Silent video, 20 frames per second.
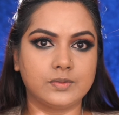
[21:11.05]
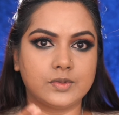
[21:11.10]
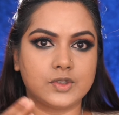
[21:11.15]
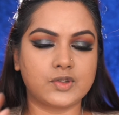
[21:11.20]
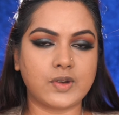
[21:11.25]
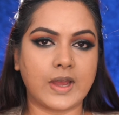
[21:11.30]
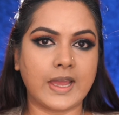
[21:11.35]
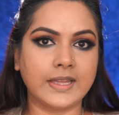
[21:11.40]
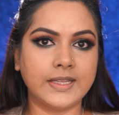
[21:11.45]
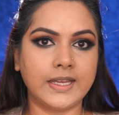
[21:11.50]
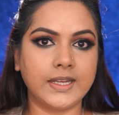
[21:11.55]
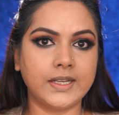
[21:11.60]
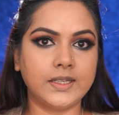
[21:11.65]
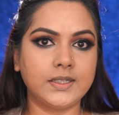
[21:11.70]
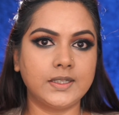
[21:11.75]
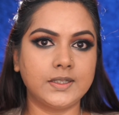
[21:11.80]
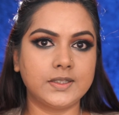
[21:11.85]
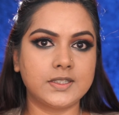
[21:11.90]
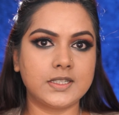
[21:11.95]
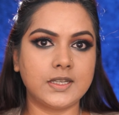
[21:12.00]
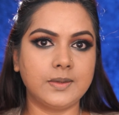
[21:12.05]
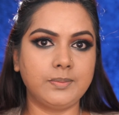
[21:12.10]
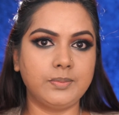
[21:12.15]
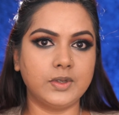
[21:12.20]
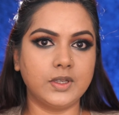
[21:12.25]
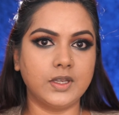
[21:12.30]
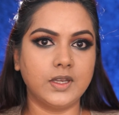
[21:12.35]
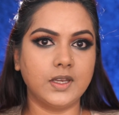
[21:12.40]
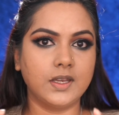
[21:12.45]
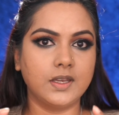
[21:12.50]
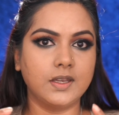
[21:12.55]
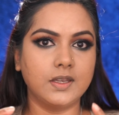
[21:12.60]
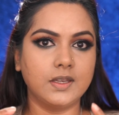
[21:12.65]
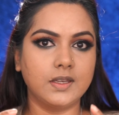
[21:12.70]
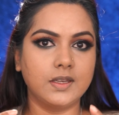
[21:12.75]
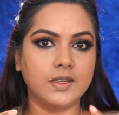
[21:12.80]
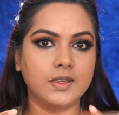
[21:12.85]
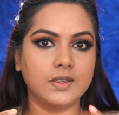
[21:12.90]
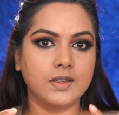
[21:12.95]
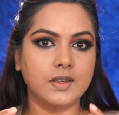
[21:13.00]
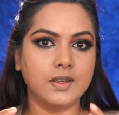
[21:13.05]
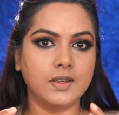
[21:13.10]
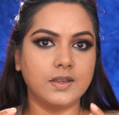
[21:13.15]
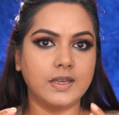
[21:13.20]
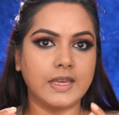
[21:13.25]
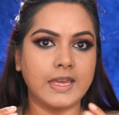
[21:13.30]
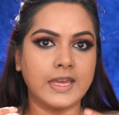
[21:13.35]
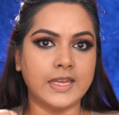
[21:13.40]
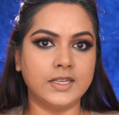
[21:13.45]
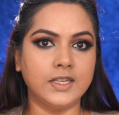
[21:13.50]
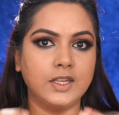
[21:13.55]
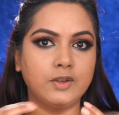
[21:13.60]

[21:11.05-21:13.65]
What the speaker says: try that tip and